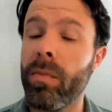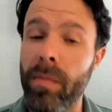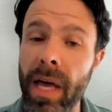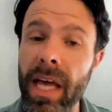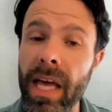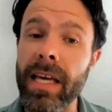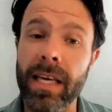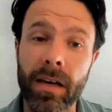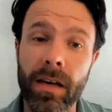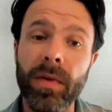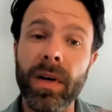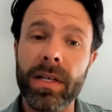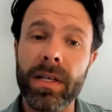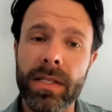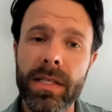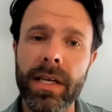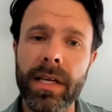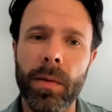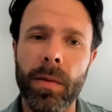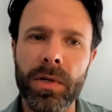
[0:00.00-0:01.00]
may give
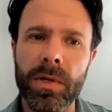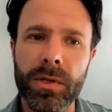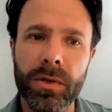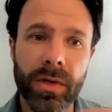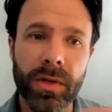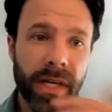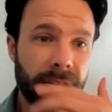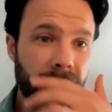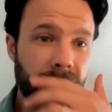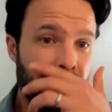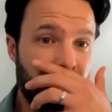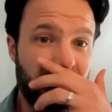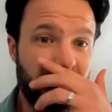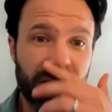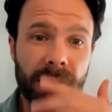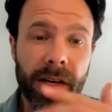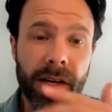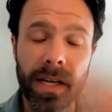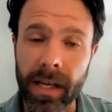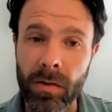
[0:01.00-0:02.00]
us the opportunity
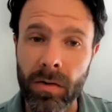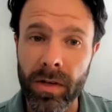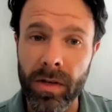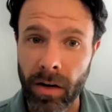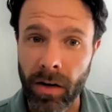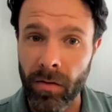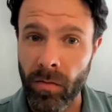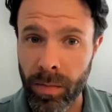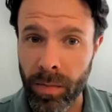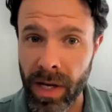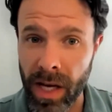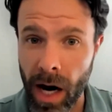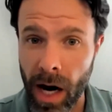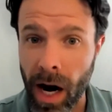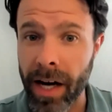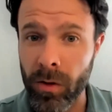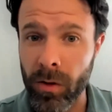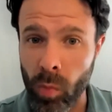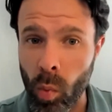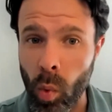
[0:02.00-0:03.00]
to get kind of
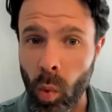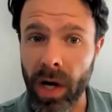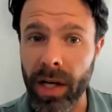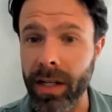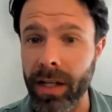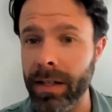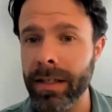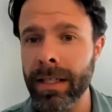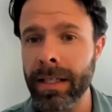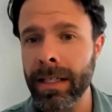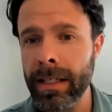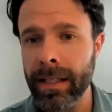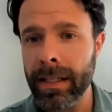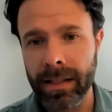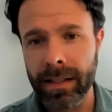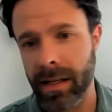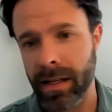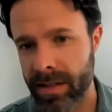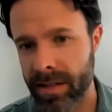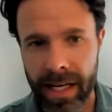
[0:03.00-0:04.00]
behind one,
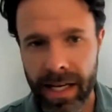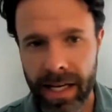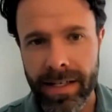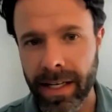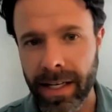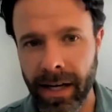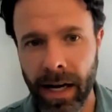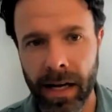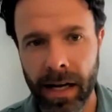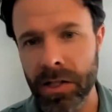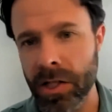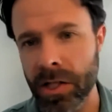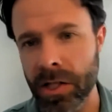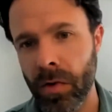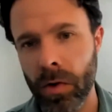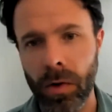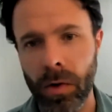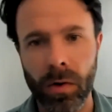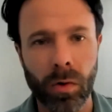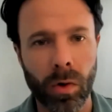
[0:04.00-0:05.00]
say, technology
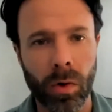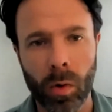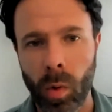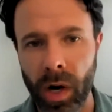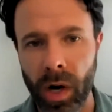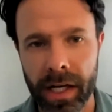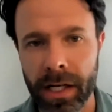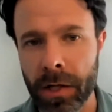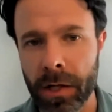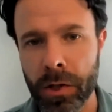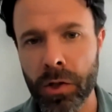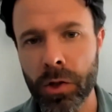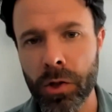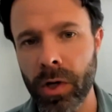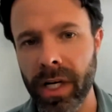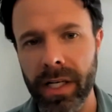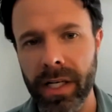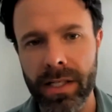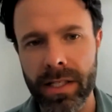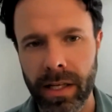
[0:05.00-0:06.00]
vertical or one
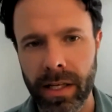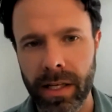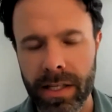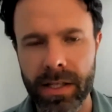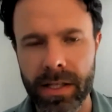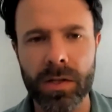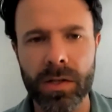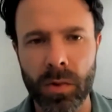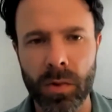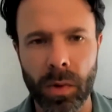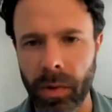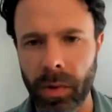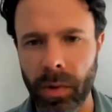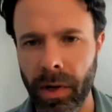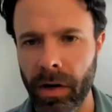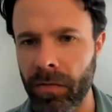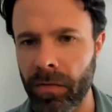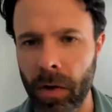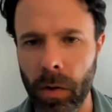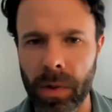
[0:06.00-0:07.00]
industry and say, this is what they're
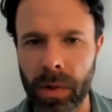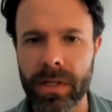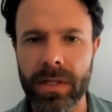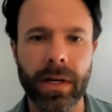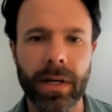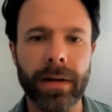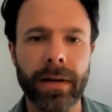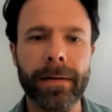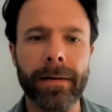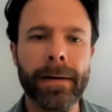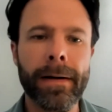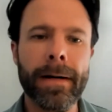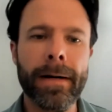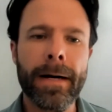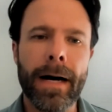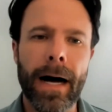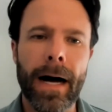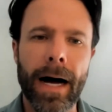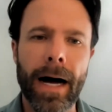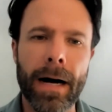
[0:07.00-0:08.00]
going to focus on.
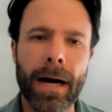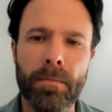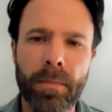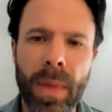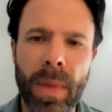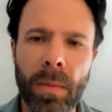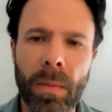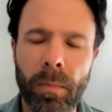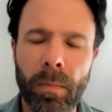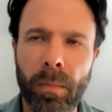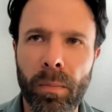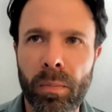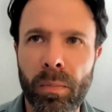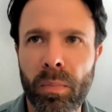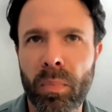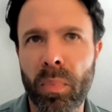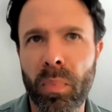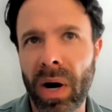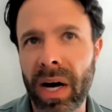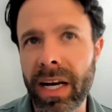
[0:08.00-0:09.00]

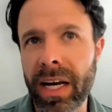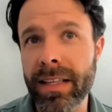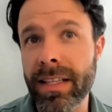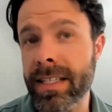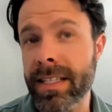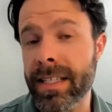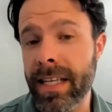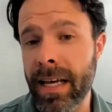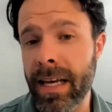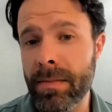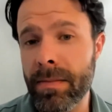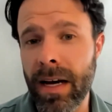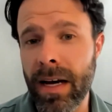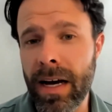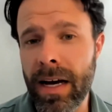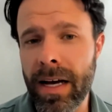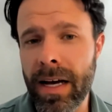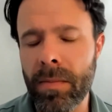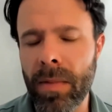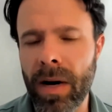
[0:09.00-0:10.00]
But at the same
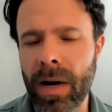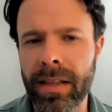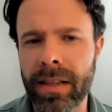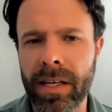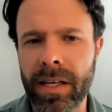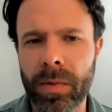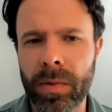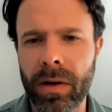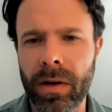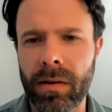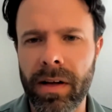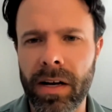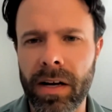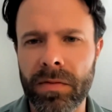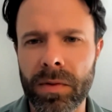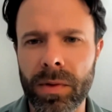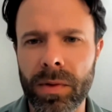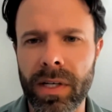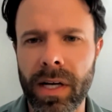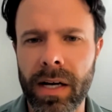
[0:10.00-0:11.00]
time, I think we all
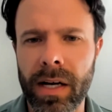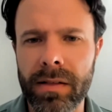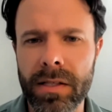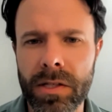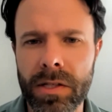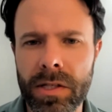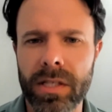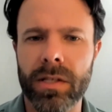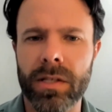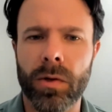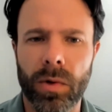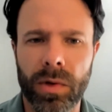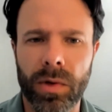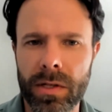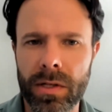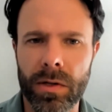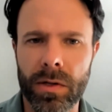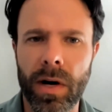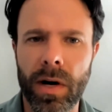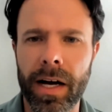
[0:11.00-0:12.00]
have to acknowledge that
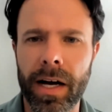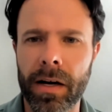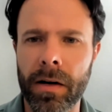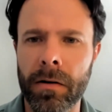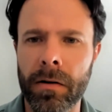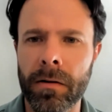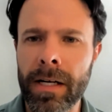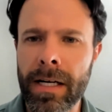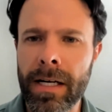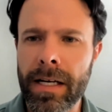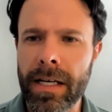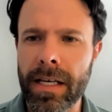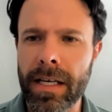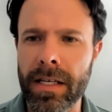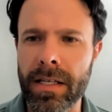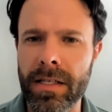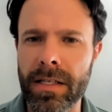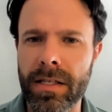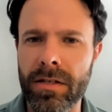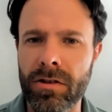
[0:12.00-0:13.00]
Northeast Ohio
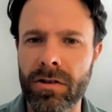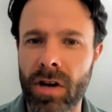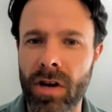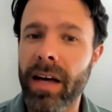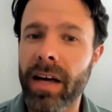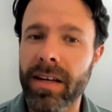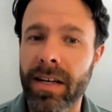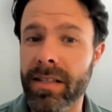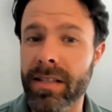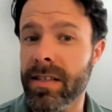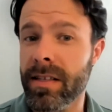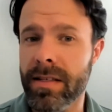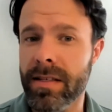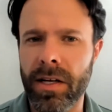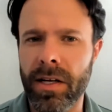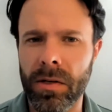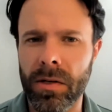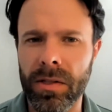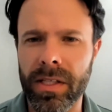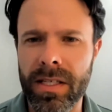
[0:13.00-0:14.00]
is not
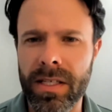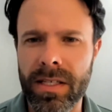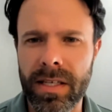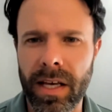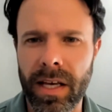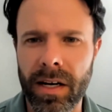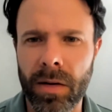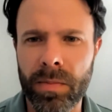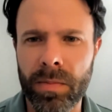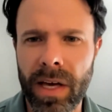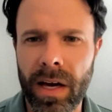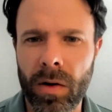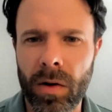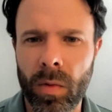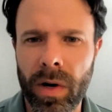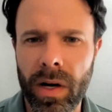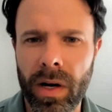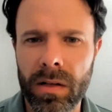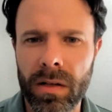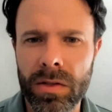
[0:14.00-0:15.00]
necessarily set up that
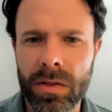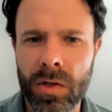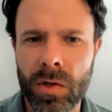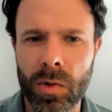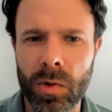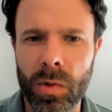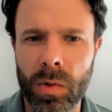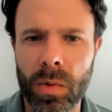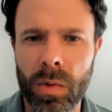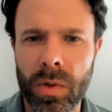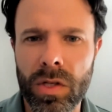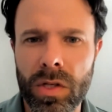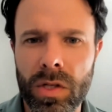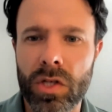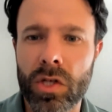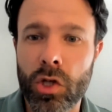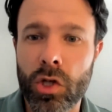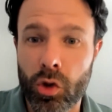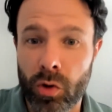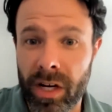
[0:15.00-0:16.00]
well to
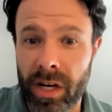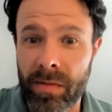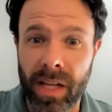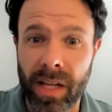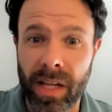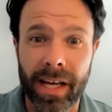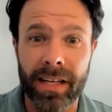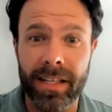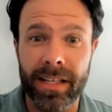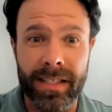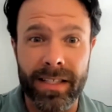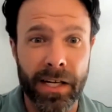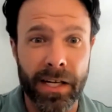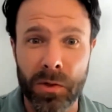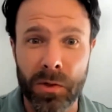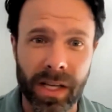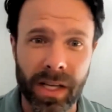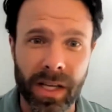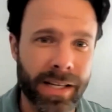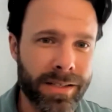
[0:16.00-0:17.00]
streamline and
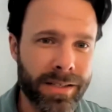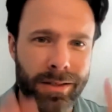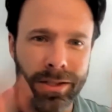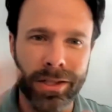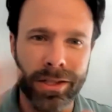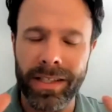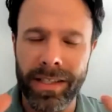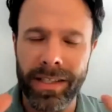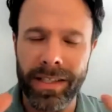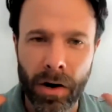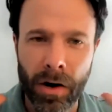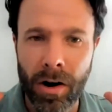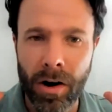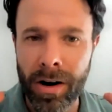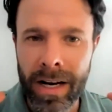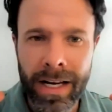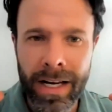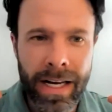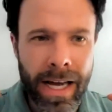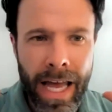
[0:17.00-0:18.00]
centralize. Look, there
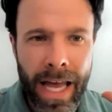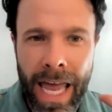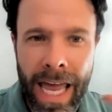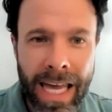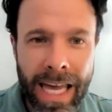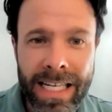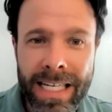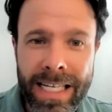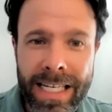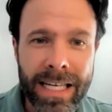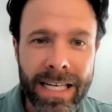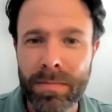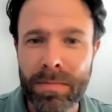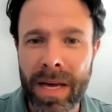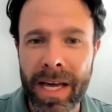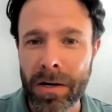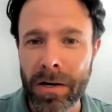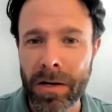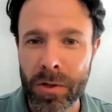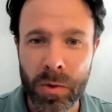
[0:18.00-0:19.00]
are 18
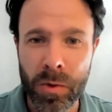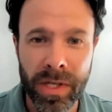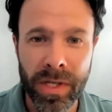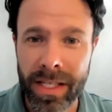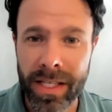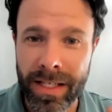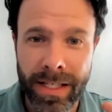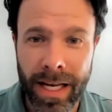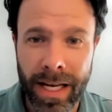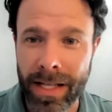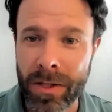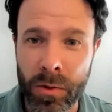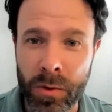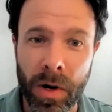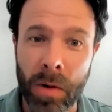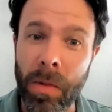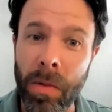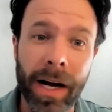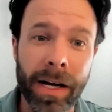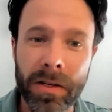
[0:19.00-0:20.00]
mayors within 10
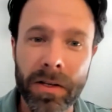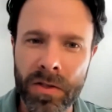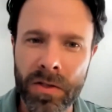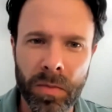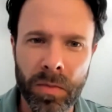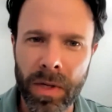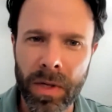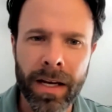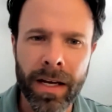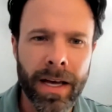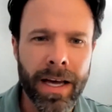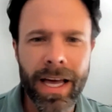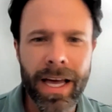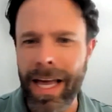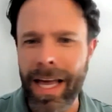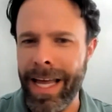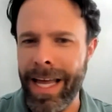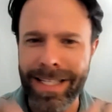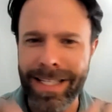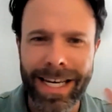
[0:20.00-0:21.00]
square miles of me.
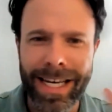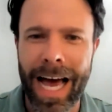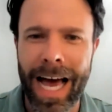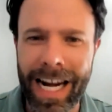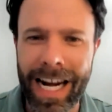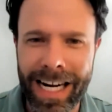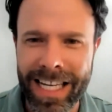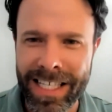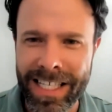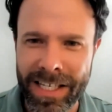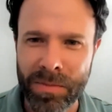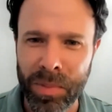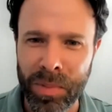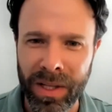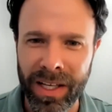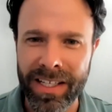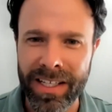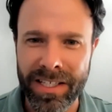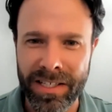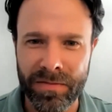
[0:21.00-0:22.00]
It's not an easy
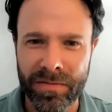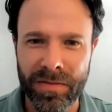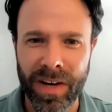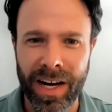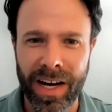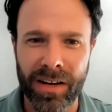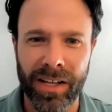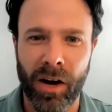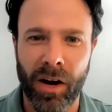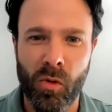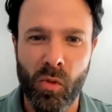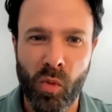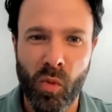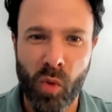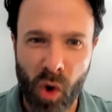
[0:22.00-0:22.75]
place to find